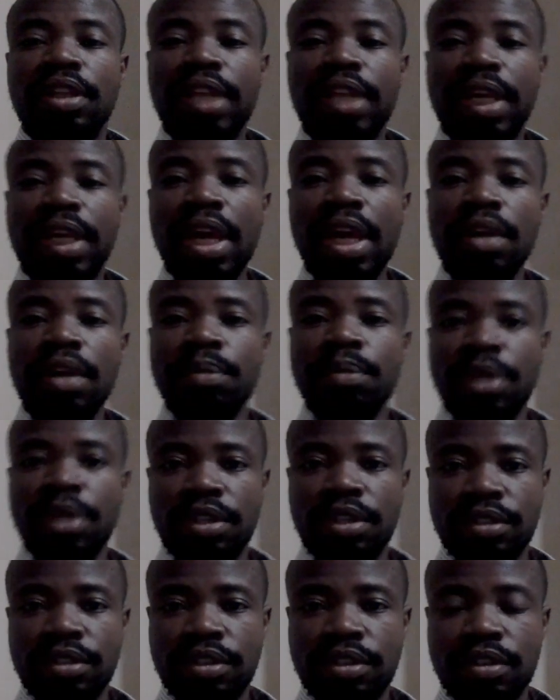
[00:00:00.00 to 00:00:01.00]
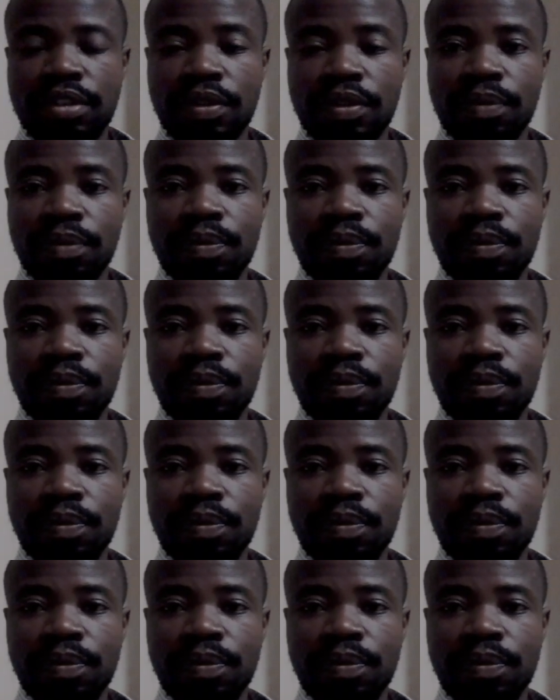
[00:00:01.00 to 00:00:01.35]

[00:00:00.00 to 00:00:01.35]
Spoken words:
Tekel means